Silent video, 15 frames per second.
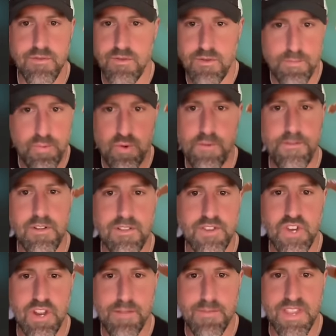You prove your
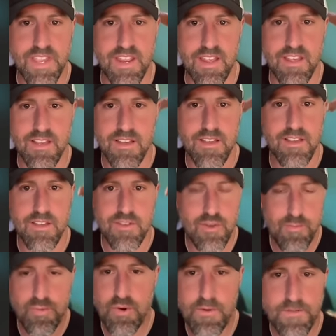legitimacy.
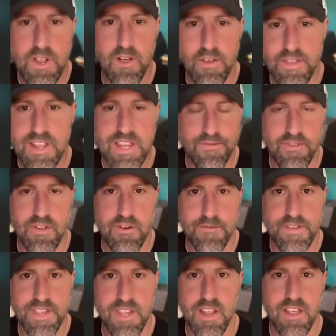You prove to all these
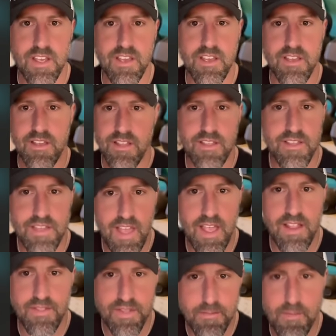flurfs
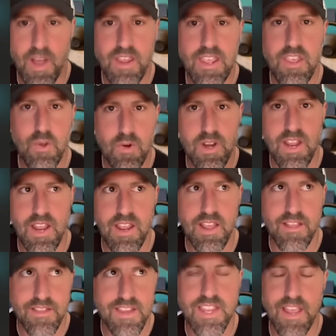that the money you are
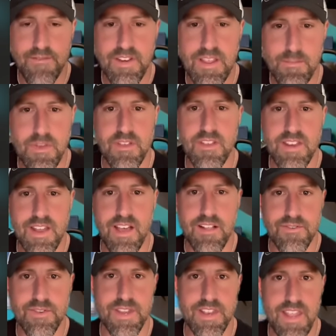getting, the $70 million
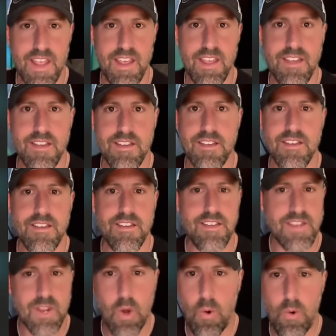a day,
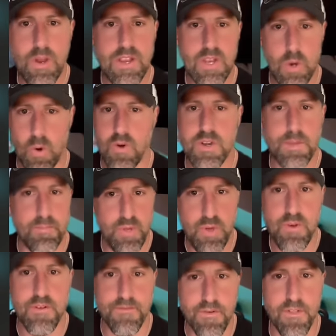is going towards
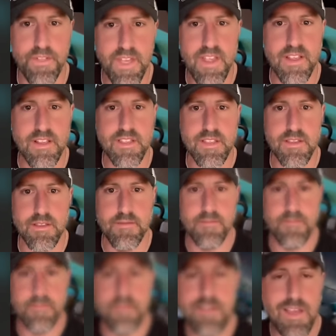beautiful things.
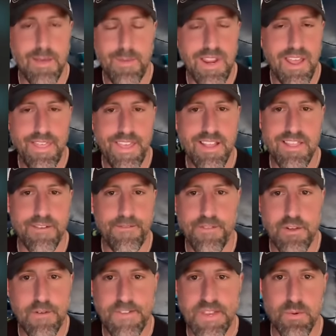I mean, I think the
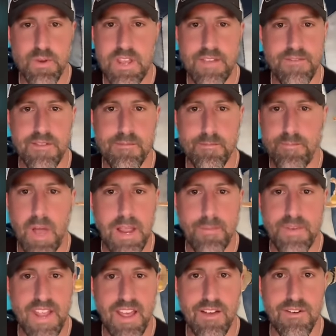flurfs would even
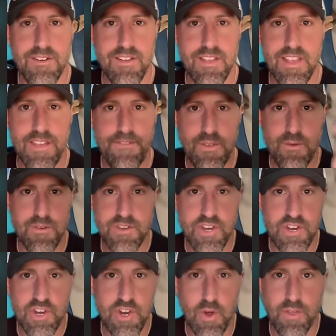pipe down if you would
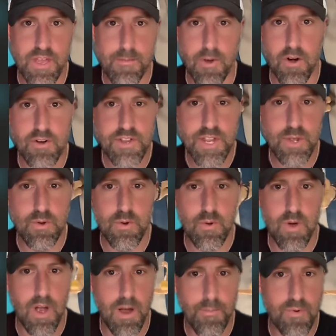just show them
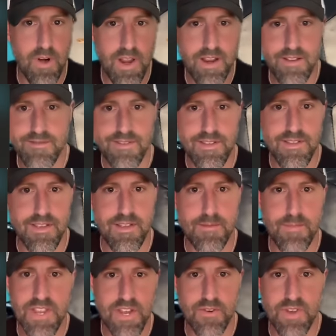R2 upright and
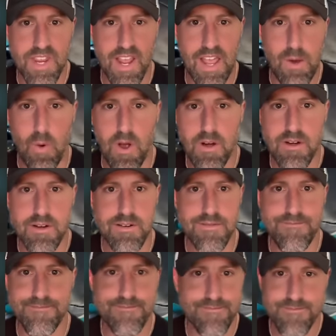then Mr. Skywalker